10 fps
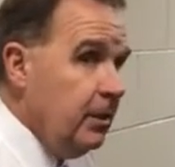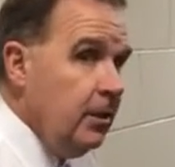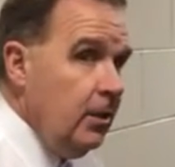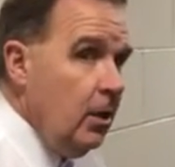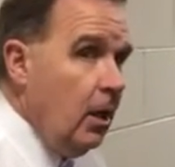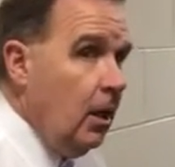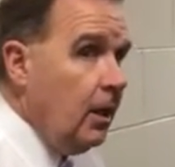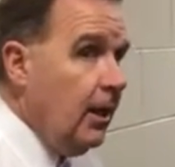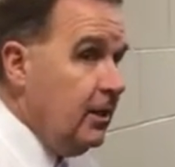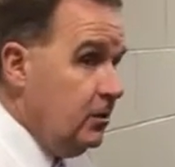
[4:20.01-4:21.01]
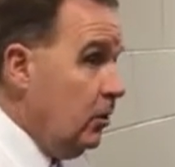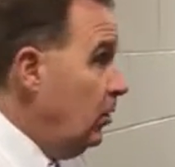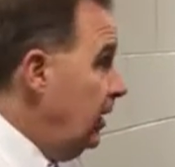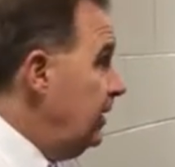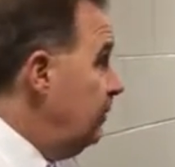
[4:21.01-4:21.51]
And our guys
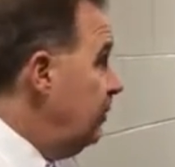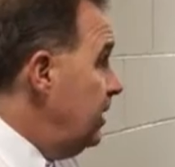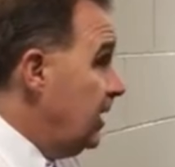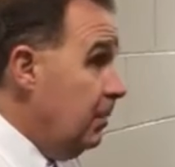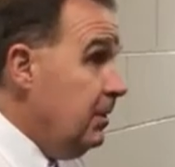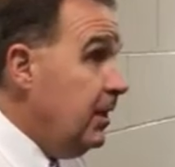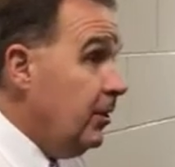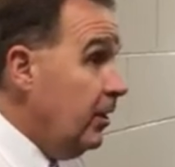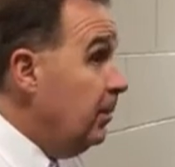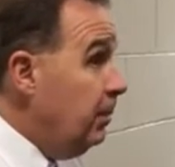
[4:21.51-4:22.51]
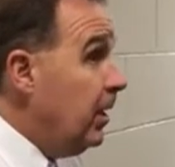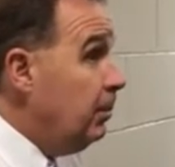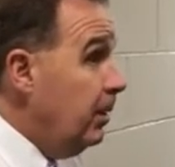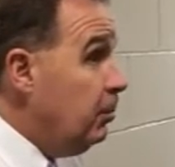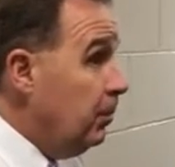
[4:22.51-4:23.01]
know that when you come in here, you better
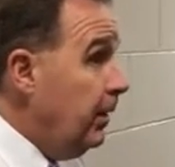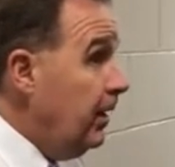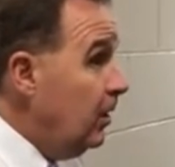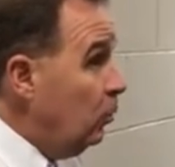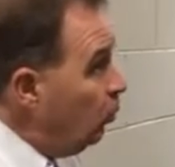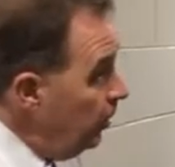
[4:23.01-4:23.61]
be prepared.